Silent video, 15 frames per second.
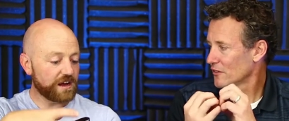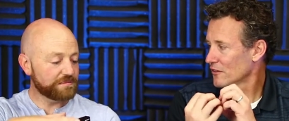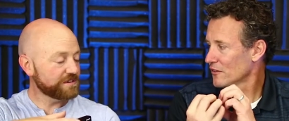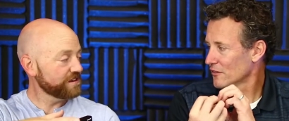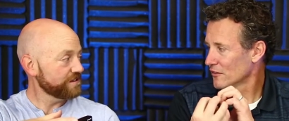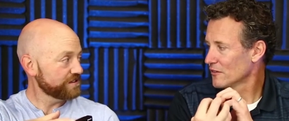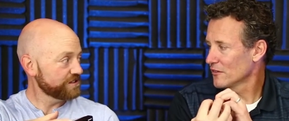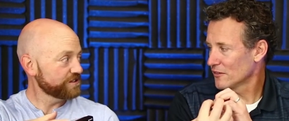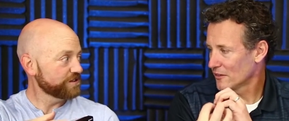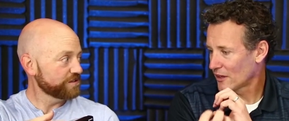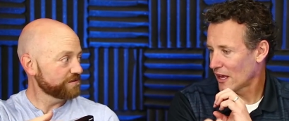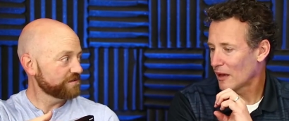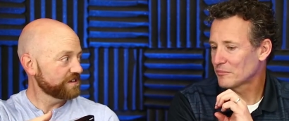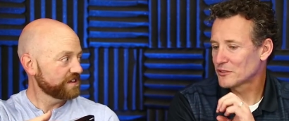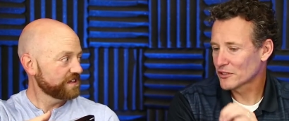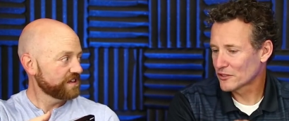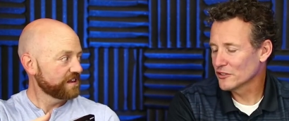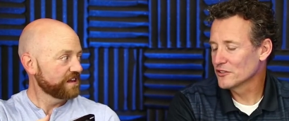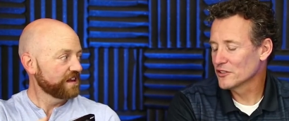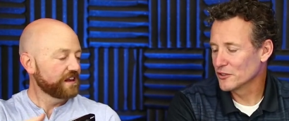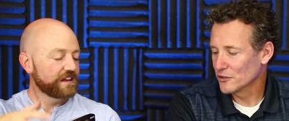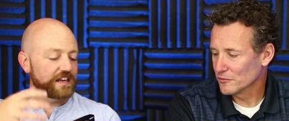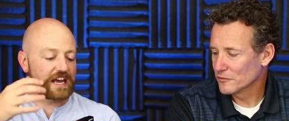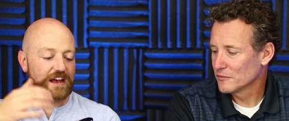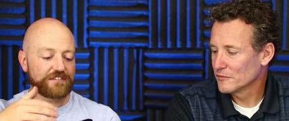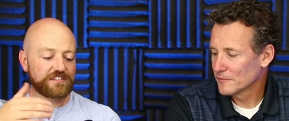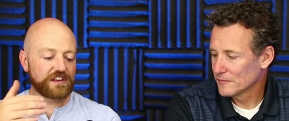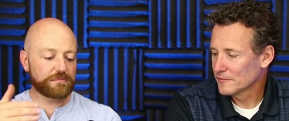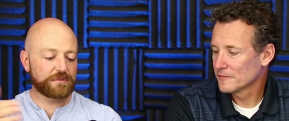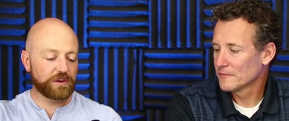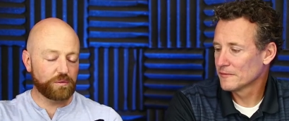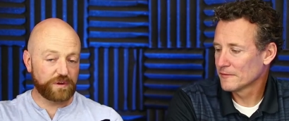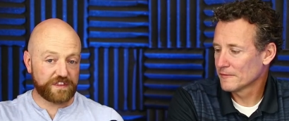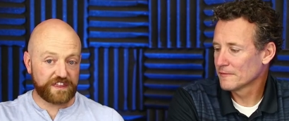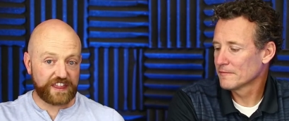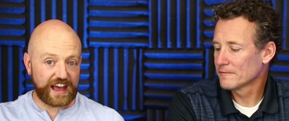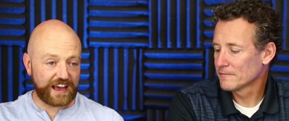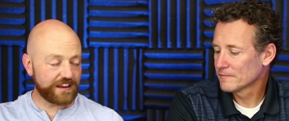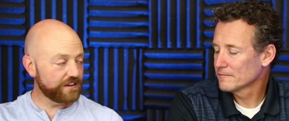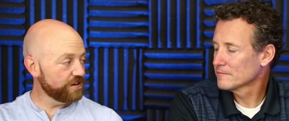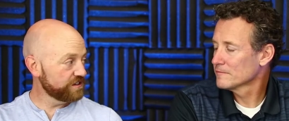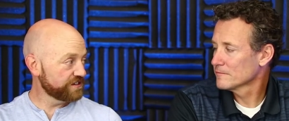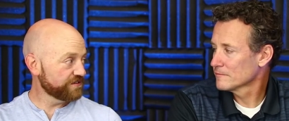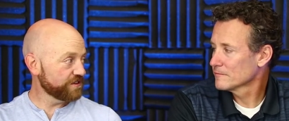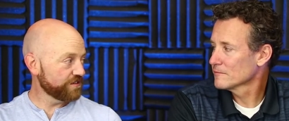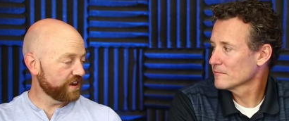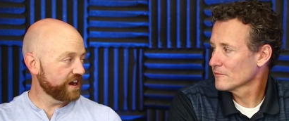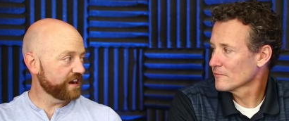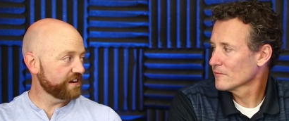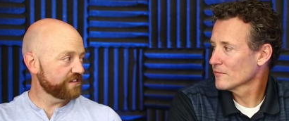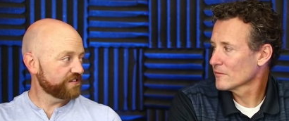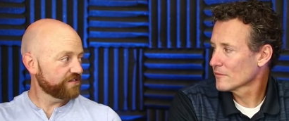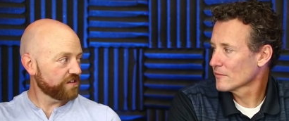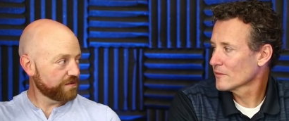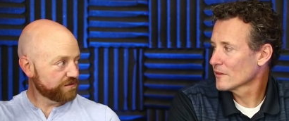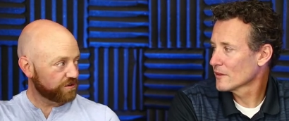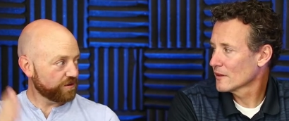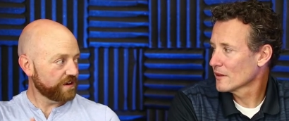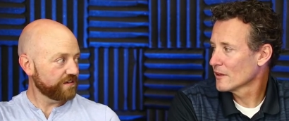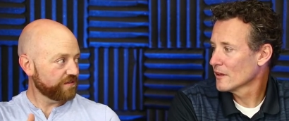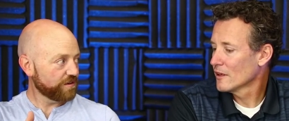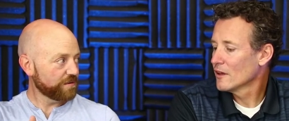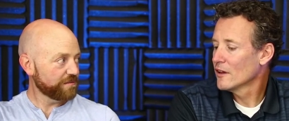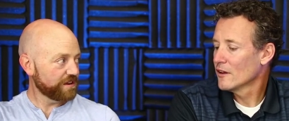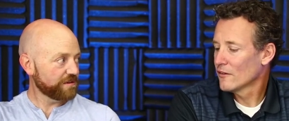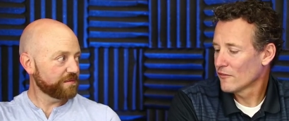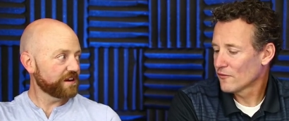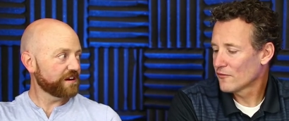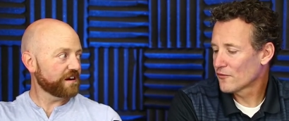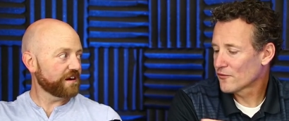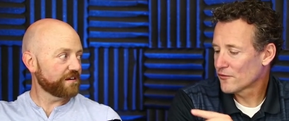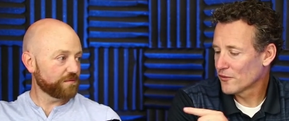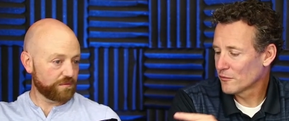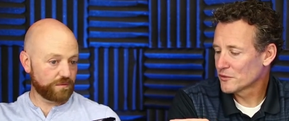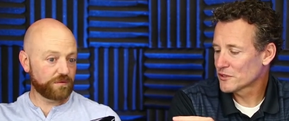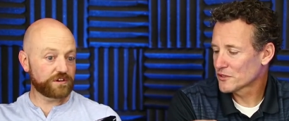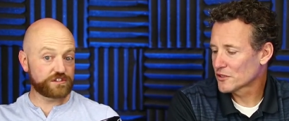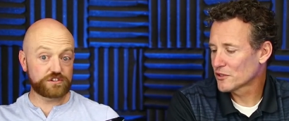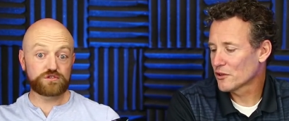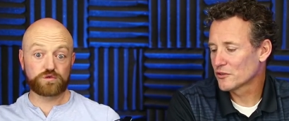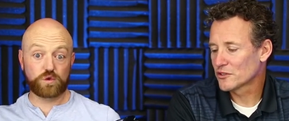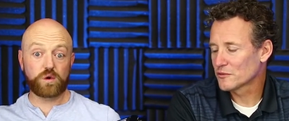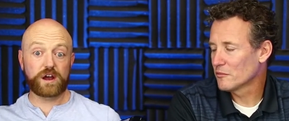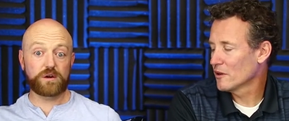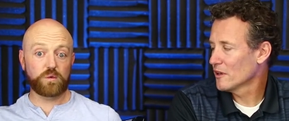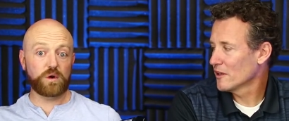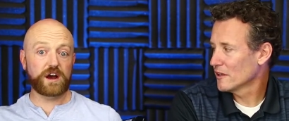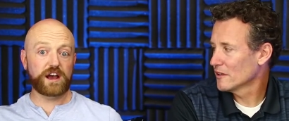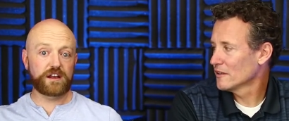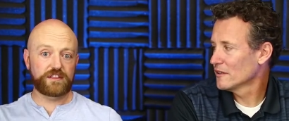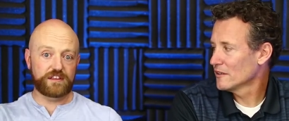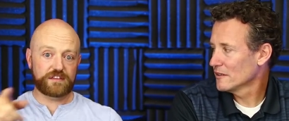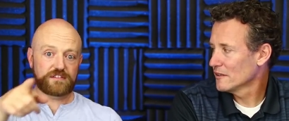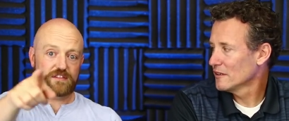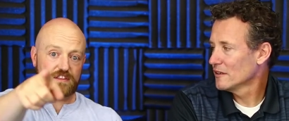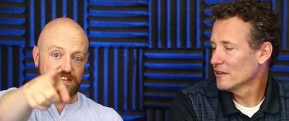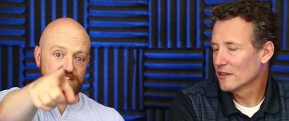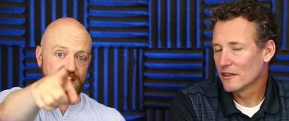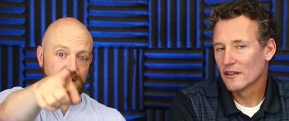Speaker 1: optical zoom. Optical zoom. To have something with that huge of a range from 24 millimeter, from which so is quite small. wide. This this